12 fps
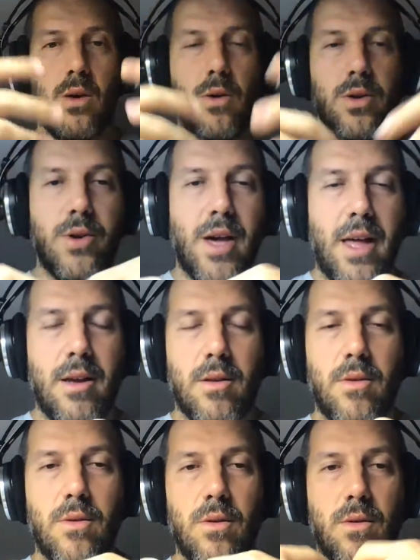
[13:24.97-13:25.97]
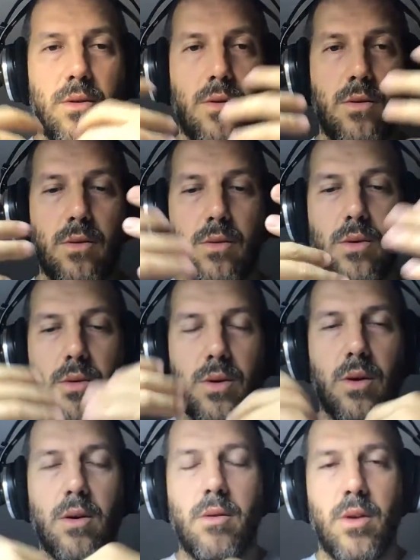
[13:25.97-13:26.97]
all together, to
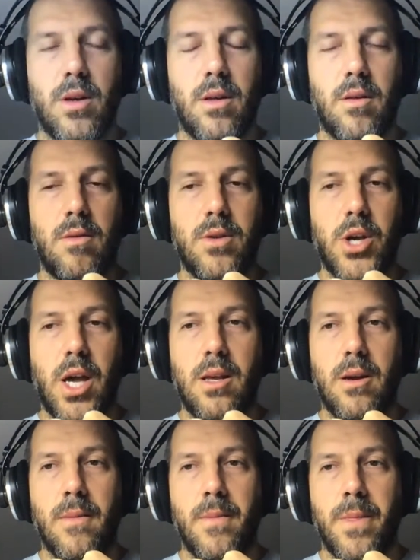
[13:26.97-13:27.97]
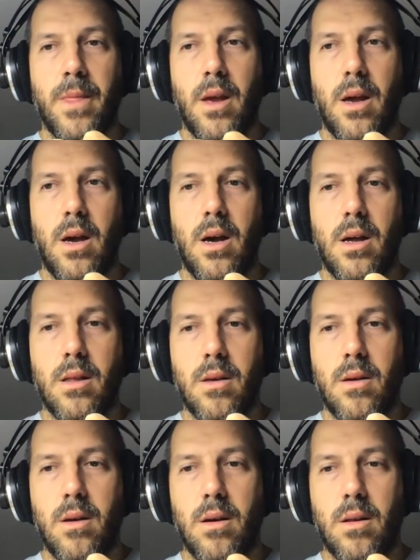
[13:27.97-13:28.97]
synchronize it all together. And
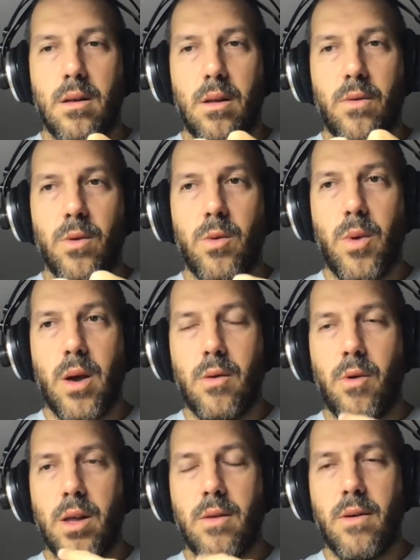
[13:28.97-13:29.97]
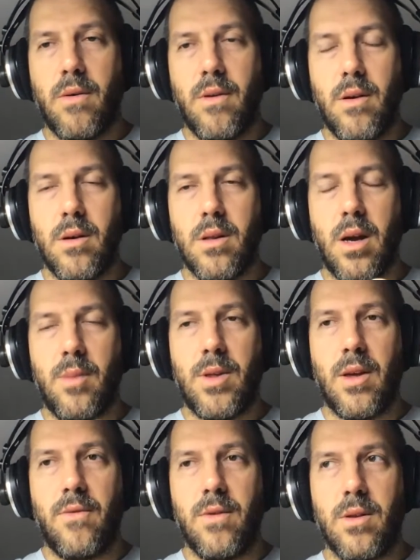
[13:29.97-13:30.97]
it would be a great time
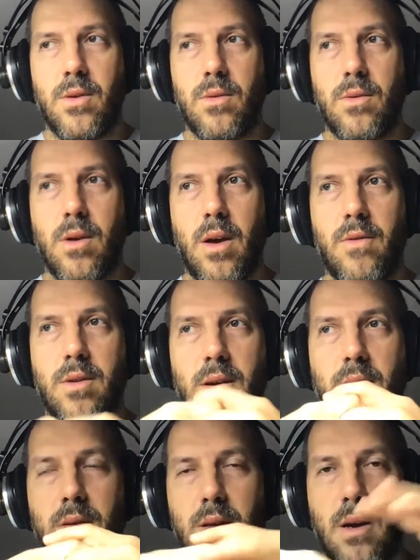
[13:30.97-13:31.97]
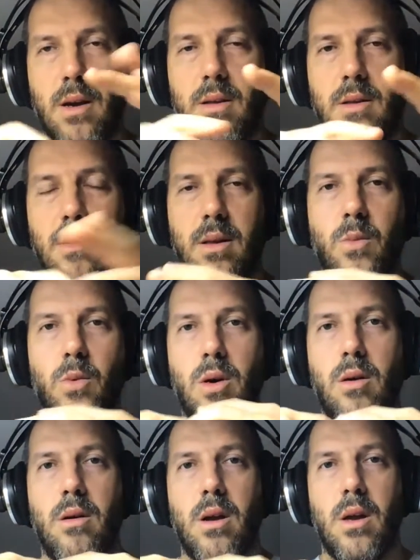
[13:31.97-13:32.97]
saver to have a second system
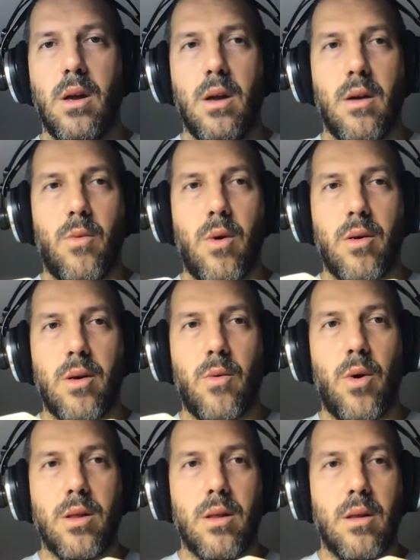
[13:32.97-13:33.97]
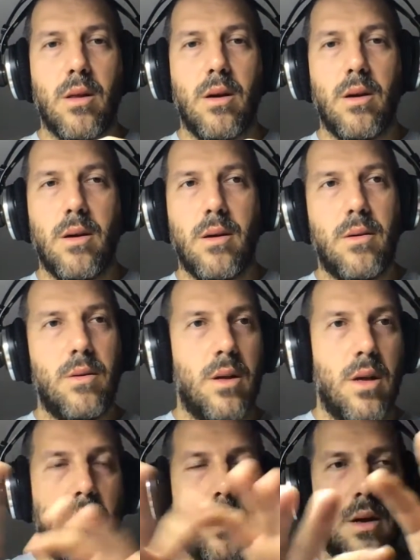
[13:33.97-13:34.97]
where the one
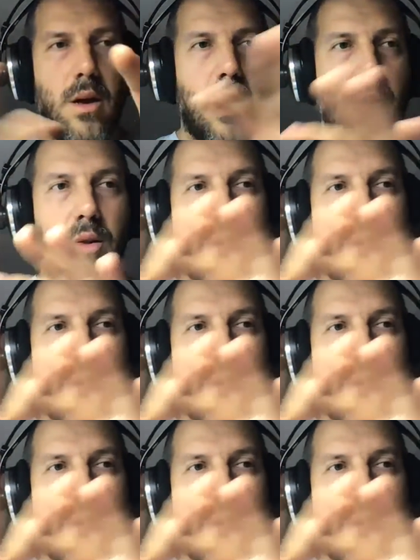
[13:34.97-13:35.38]
I could